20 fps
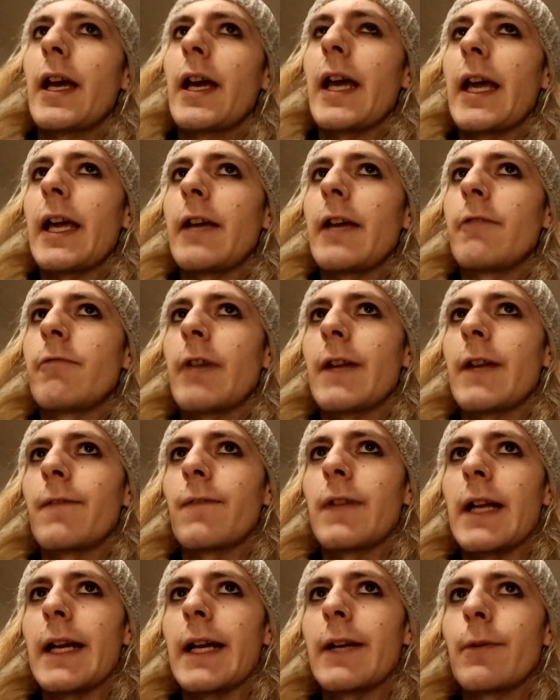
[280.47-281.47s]
a red
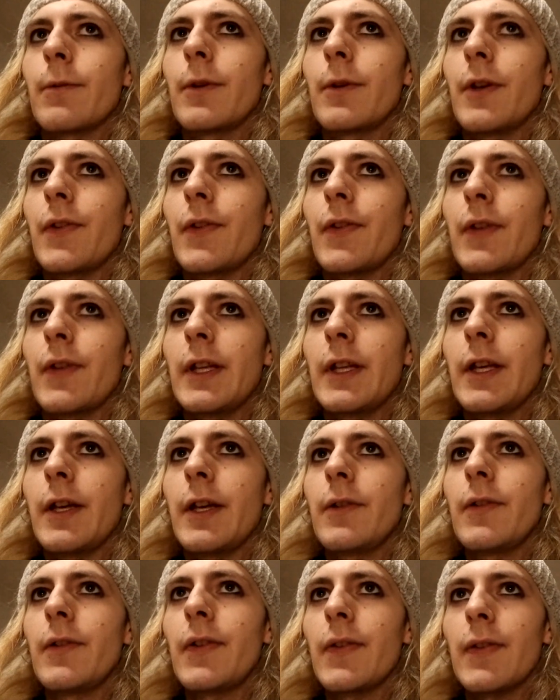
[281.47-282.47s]
flag was
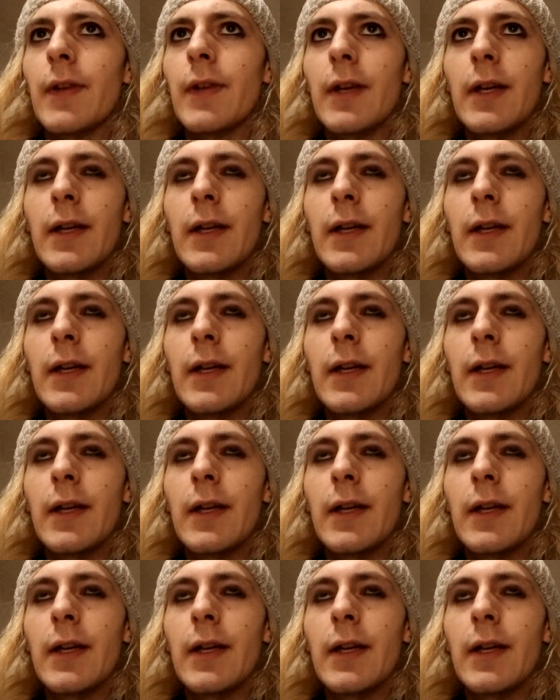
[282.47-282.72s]
used.